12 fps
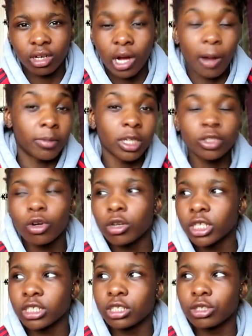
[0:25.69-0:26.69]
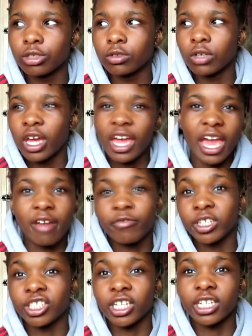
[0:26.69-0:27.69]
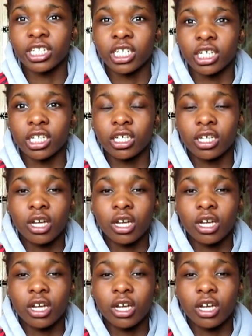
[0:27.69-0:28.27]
I'm not talking to every JD.